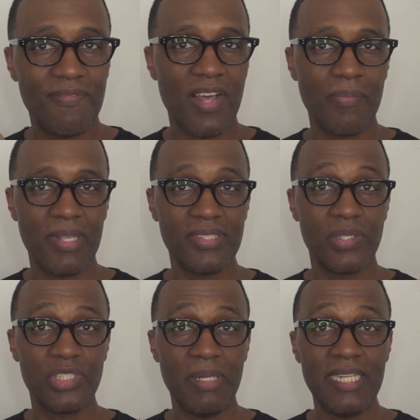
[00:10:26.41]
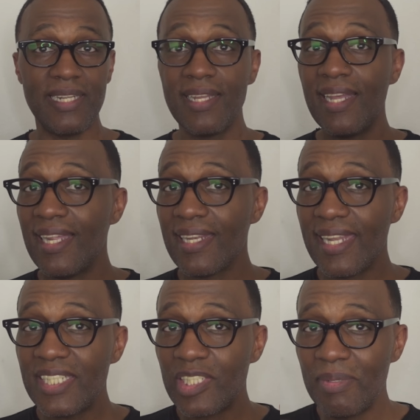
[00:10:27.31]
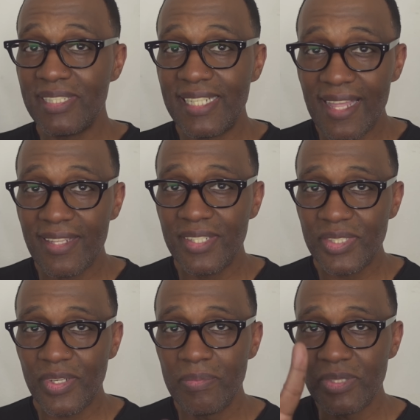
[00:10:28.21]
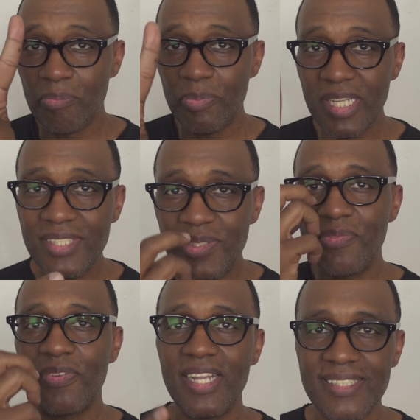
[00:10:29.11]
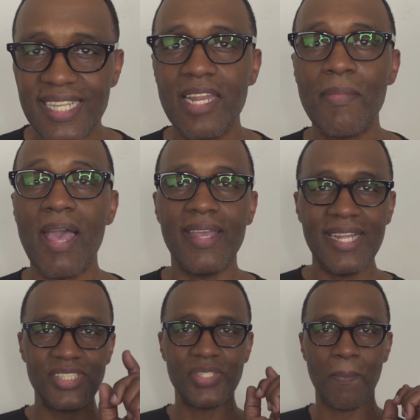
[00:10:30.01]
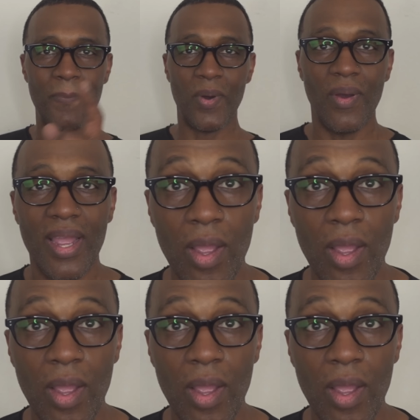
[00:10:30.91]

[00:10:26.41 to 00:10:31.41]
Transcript: Follow me on social media. Links will be down in the description. Peace, two fingers, and I'm out. It's your boy.